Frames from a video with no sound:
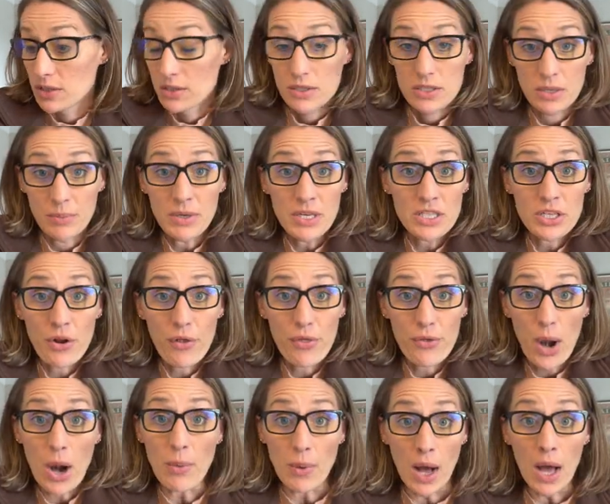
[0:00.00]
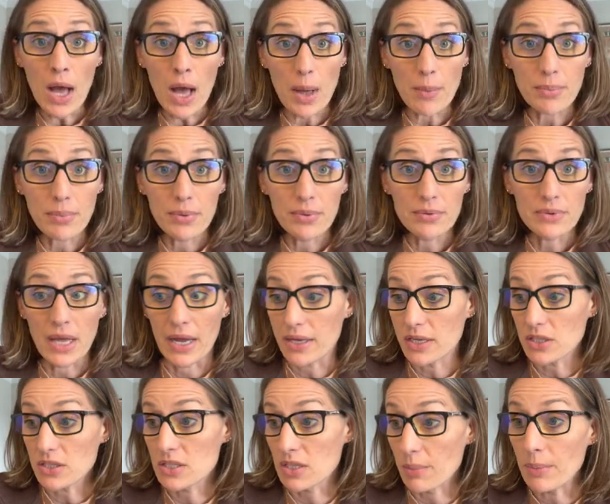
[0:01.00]
somebody's gonna throw up,
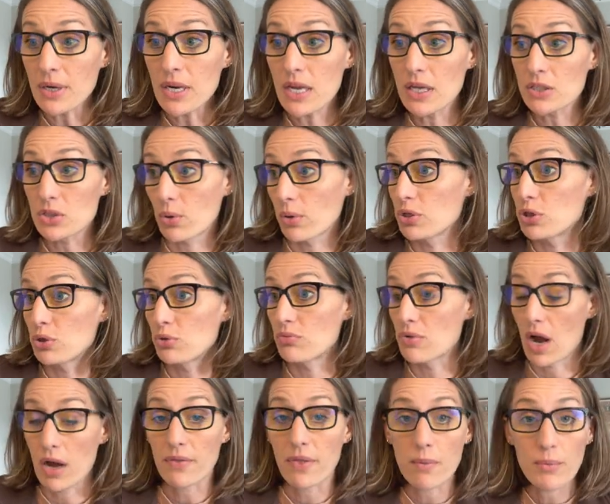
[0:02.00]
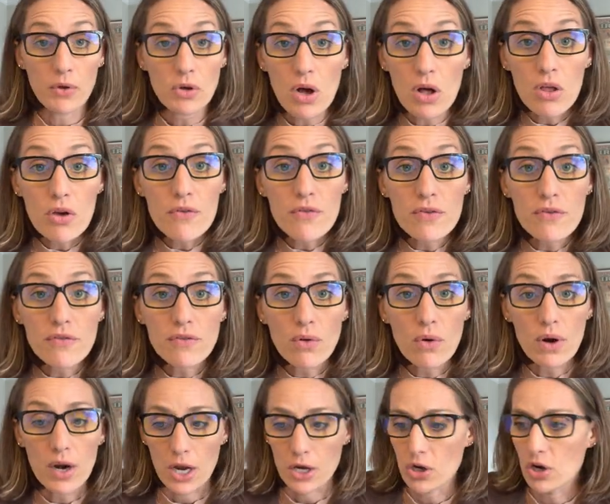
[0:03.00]
like somebody is going to knock that milk all over the
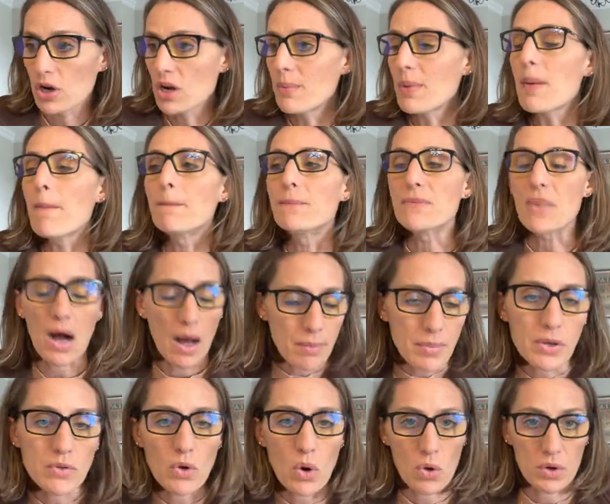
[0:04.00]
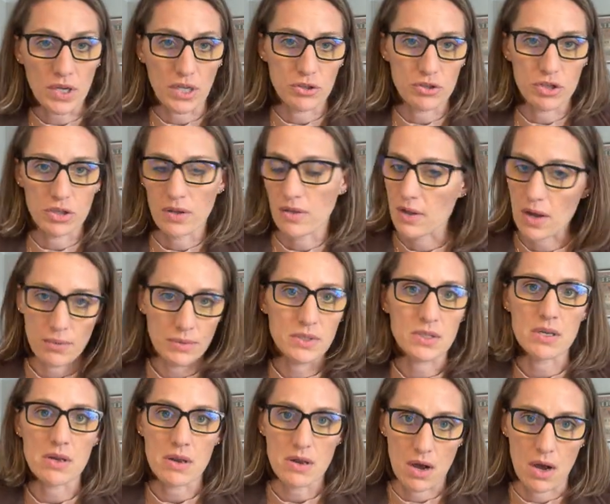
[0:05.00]
floor, and you're gonna be mopping the whole kitchen, and that
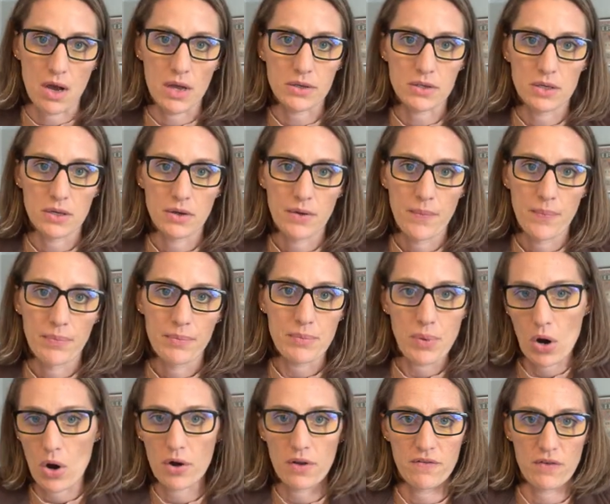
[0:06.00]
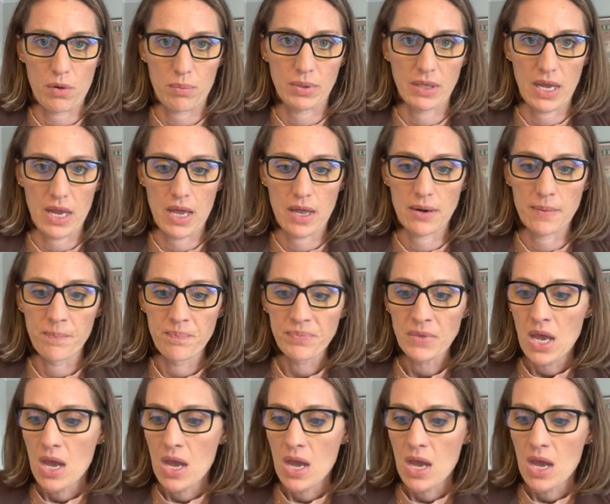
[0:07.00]
was not part of your plan.